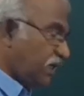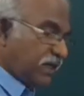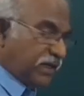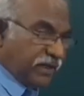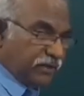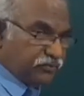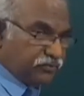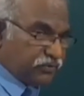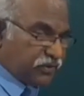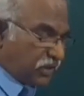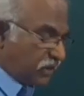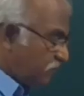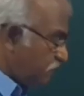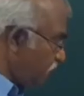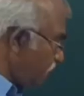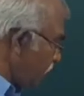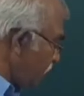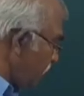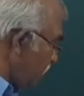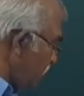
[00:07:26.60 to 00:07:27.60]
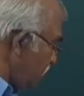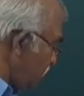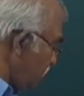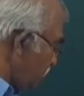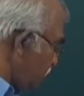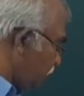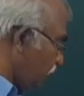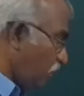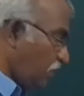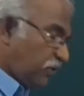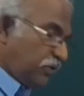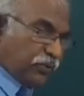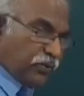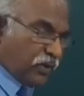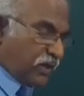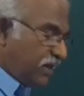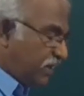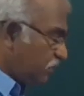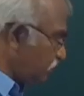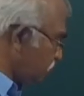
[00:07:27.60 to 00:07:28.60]
cannot have 3. 4 you
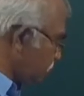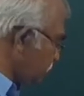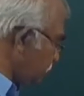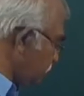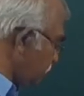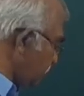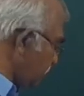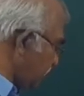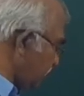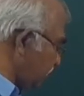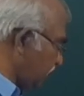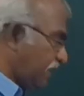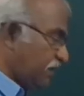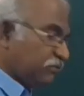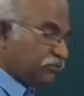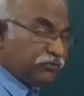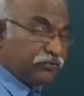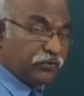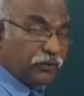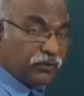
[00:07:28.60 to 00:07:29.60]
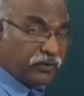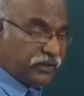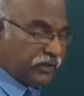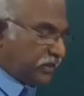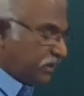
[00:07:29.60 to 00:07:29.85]
have, so you cannot have 4